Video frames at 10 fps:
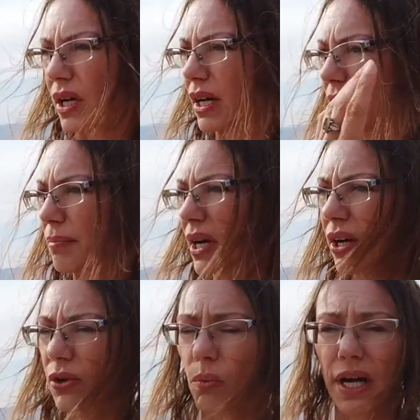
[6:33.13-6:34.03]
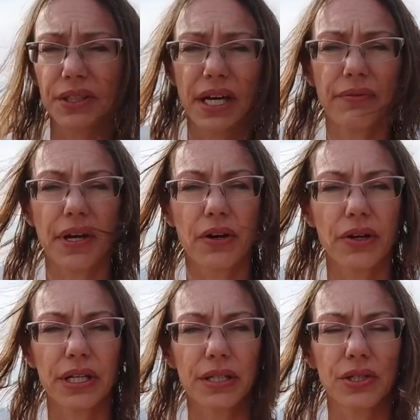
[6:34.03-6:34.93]
um, other wildlife
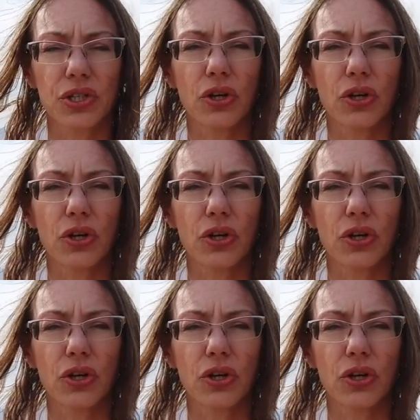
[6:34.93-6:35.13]
areas.